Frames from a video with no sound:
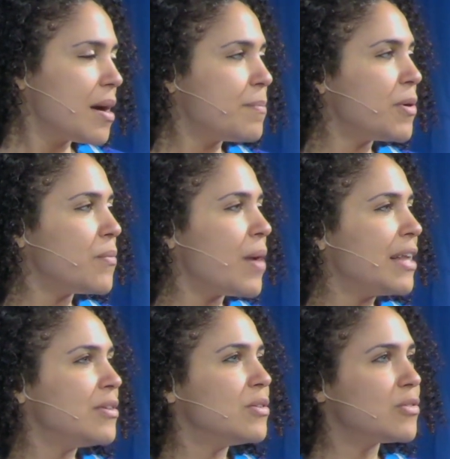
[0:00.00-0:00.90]
But
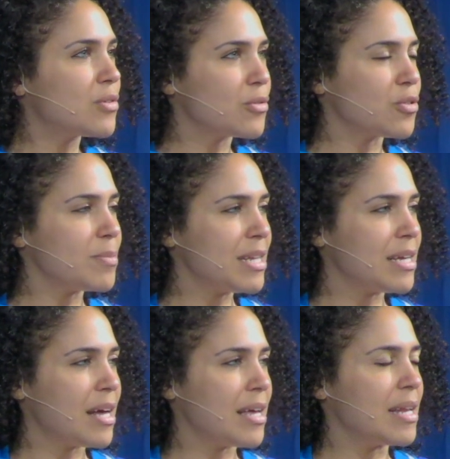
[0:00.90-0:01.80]
when you use social
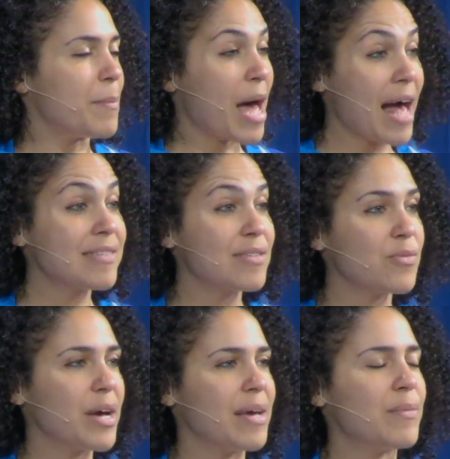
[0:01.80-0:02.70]
media in a passive
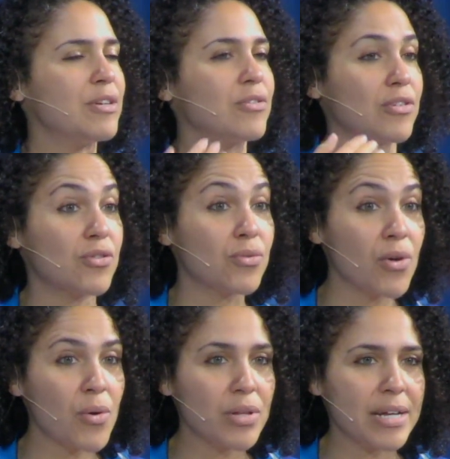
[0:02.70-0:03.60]
way, when you're just
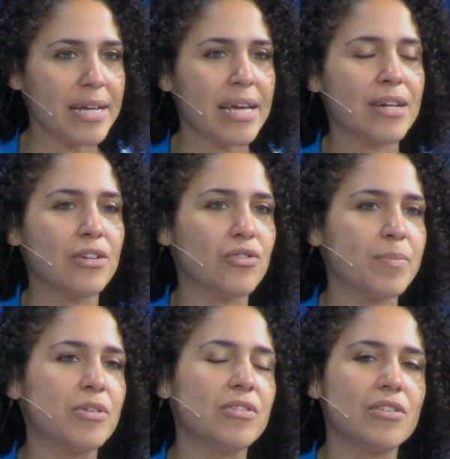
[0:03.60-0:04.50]
scrolling, it
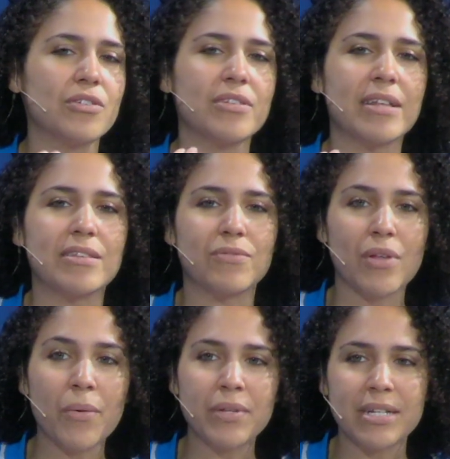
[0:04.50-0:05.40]
contributes to your sense of
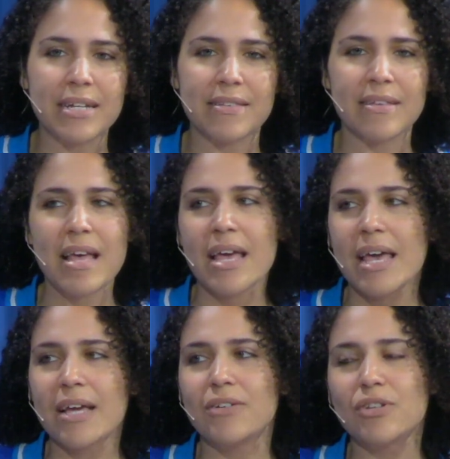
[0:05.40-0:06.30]
loneliness,
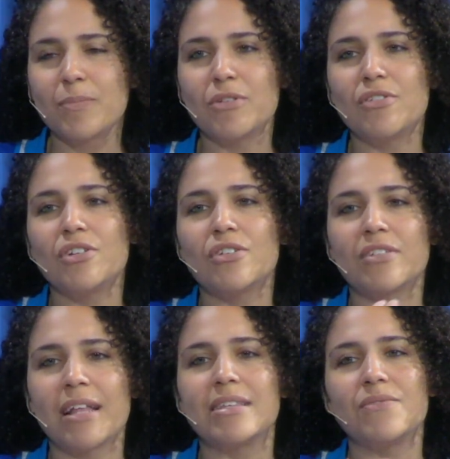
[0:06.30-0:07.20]
it contributes to your
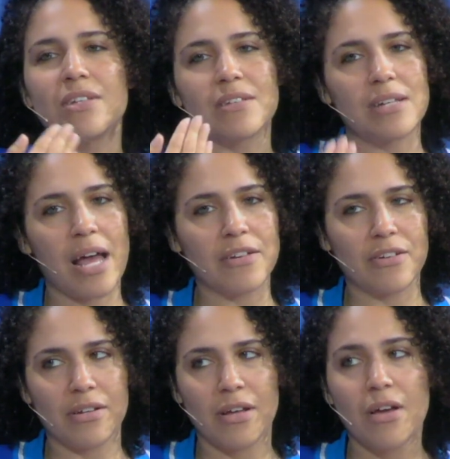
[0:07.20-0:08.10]
sense of
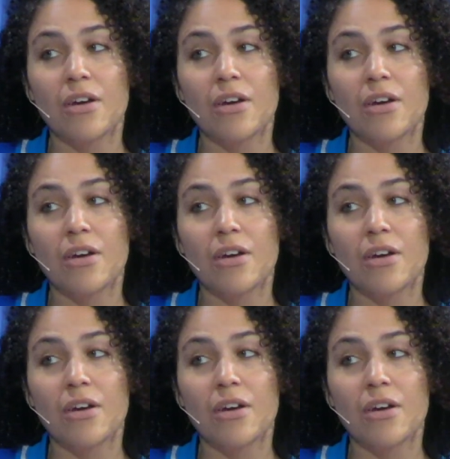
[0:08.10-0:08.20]
disconnection.